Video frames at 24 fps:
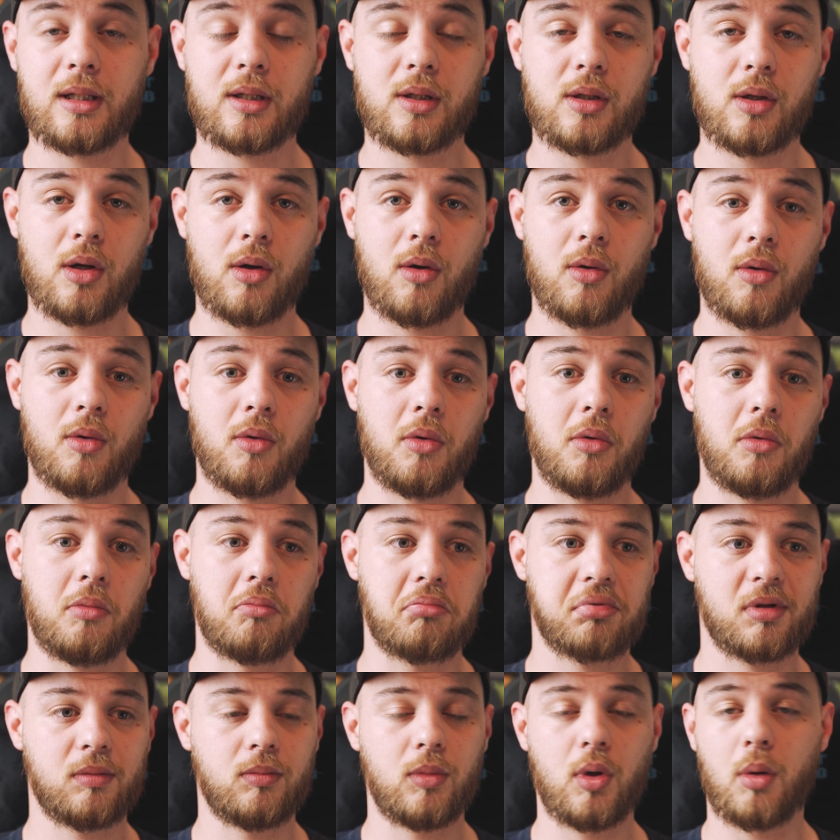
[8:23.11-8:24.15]
so
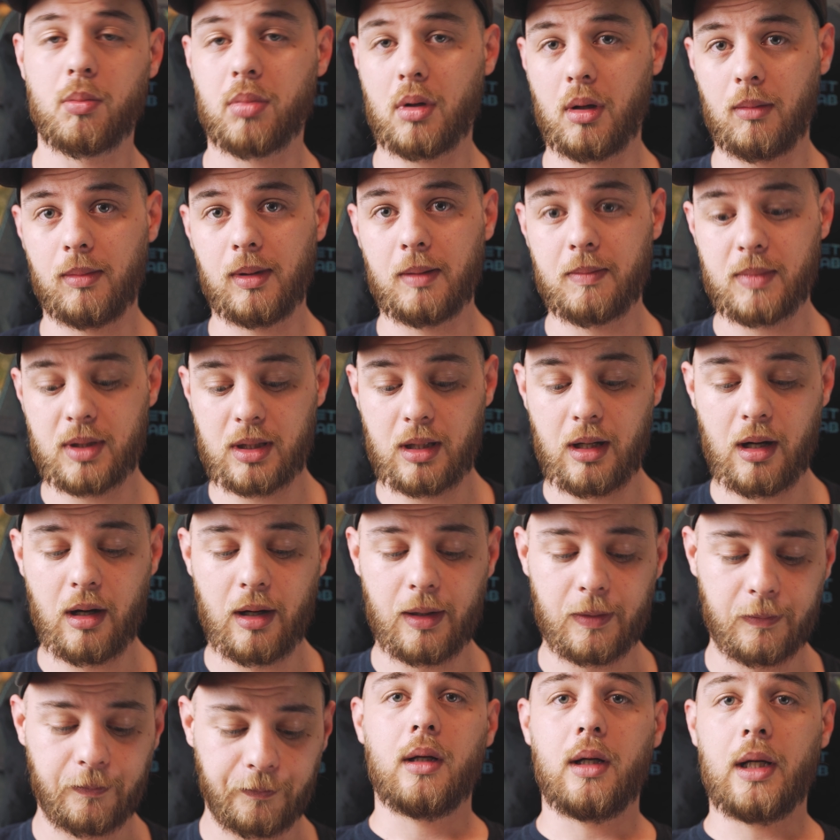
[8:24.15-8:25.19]
no problems there.